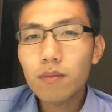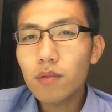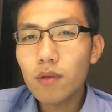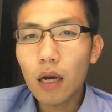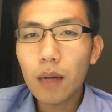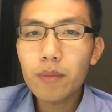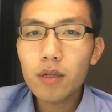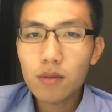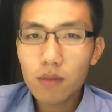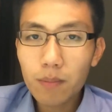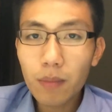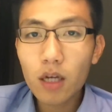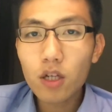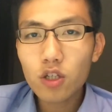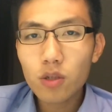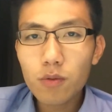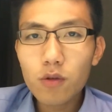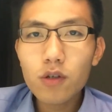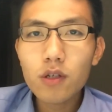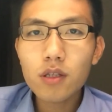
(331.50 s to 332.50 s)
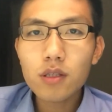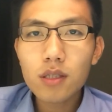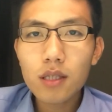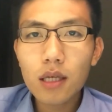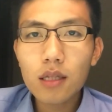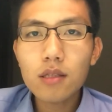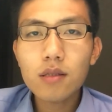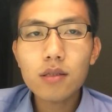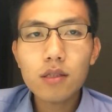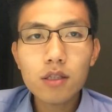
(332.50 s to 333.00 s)
manageable in
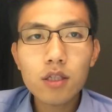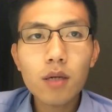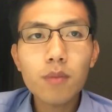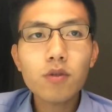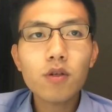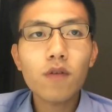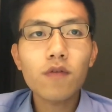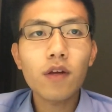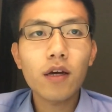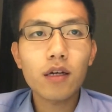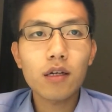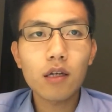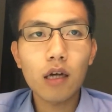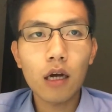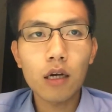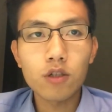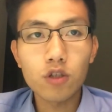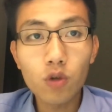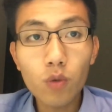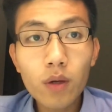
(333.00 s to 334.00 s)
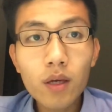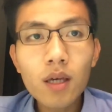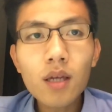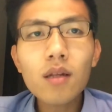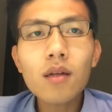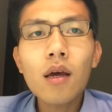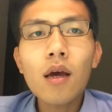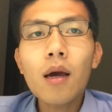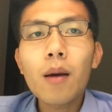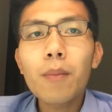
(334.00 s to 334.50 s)
terms of doing
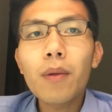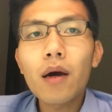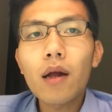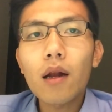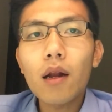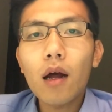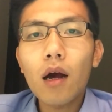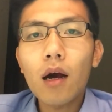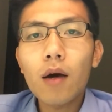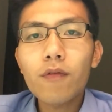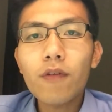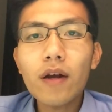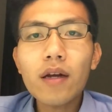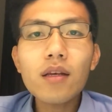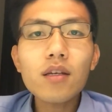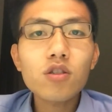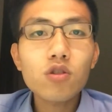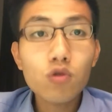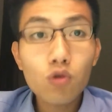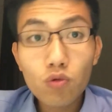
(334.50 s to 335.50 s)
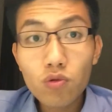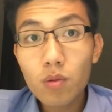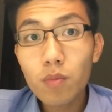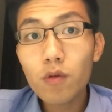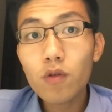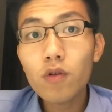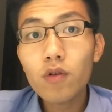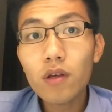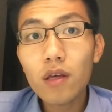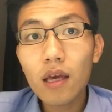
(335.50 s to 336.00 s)
it, but finding a
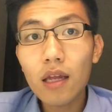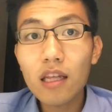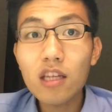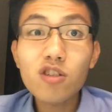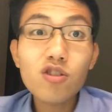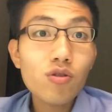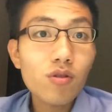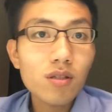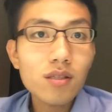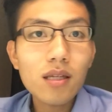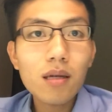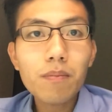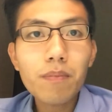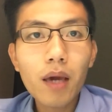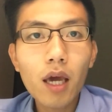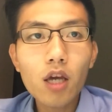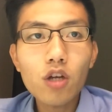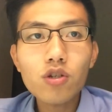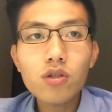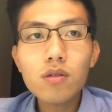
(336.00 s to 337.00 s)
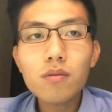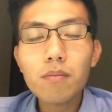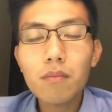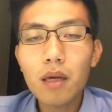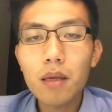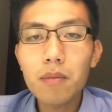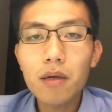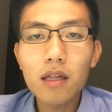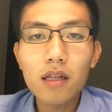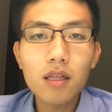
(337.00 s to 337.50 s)
suitable yet interesting patient
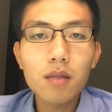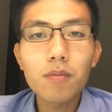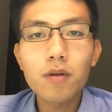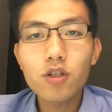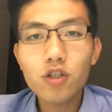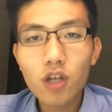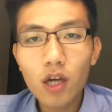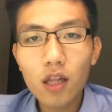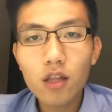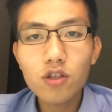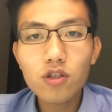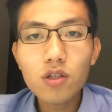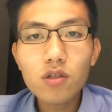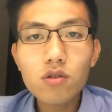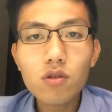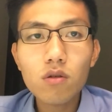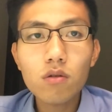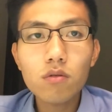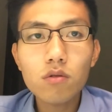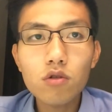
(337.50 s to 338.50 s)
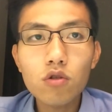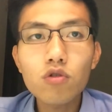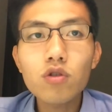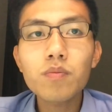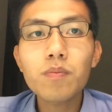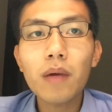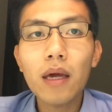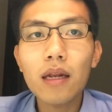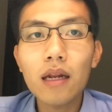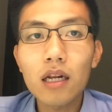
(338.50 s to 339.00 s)
may be a little bit challenging. So do
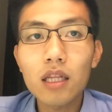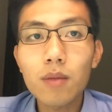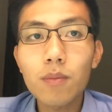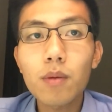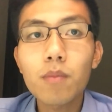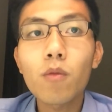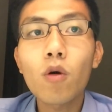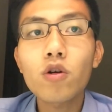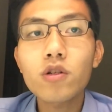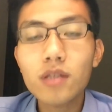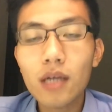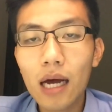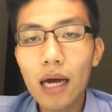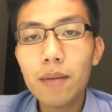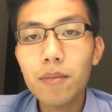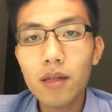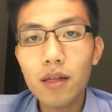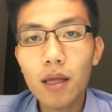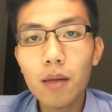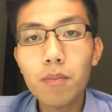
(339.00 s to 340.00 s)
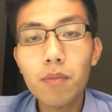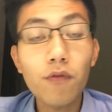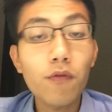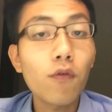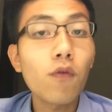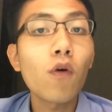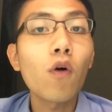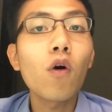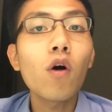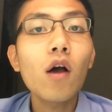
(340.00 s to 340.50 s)
spend a little bit more time in that
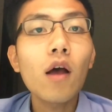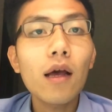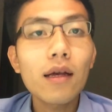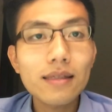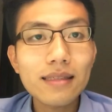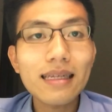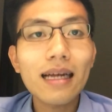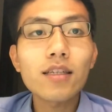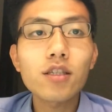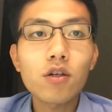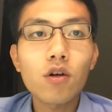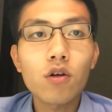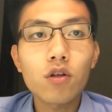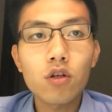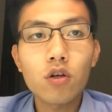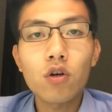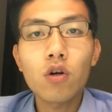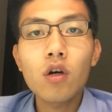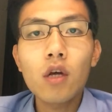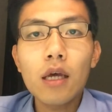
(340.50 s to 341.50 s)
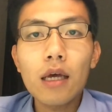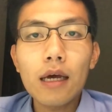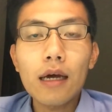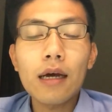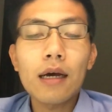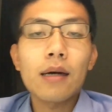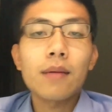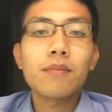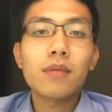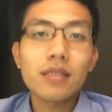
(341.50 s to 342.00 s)
before starting on your
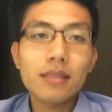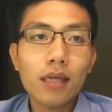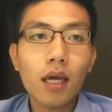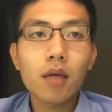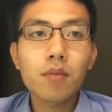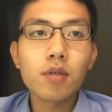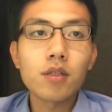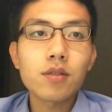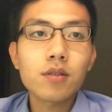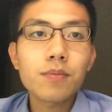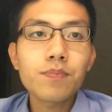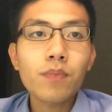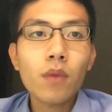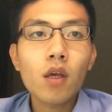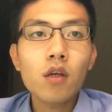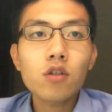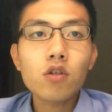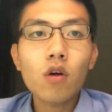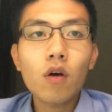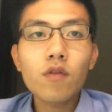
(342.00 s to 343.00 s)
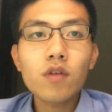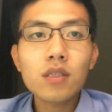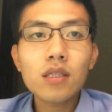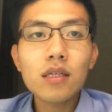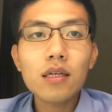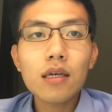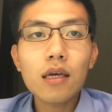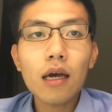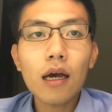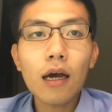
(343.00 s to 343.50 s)
assignments. So
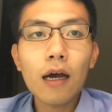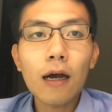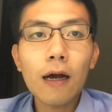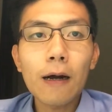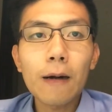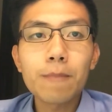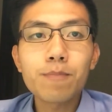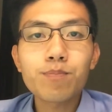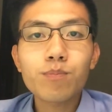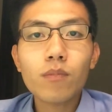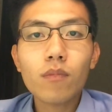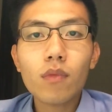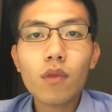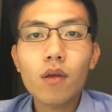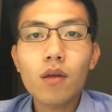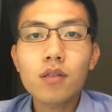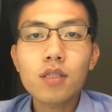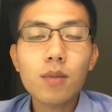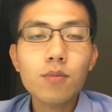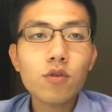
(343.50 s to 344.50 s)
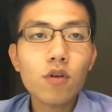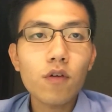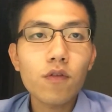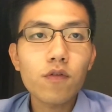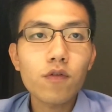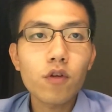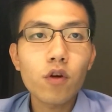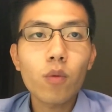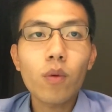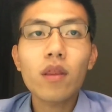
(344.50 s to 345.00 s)
obviously, in terms
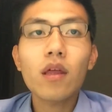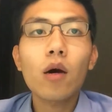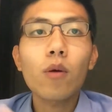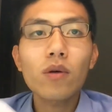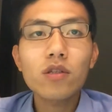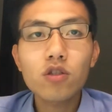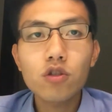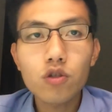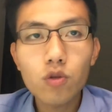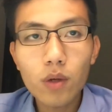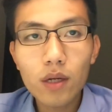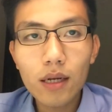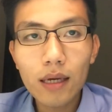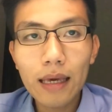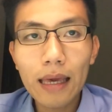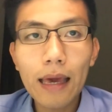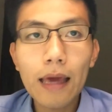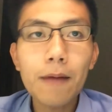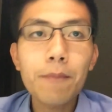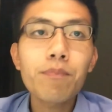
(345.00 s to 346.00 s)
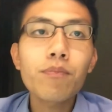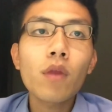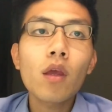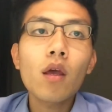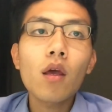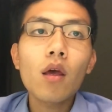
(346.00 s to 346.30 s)
of whether I want to do it again,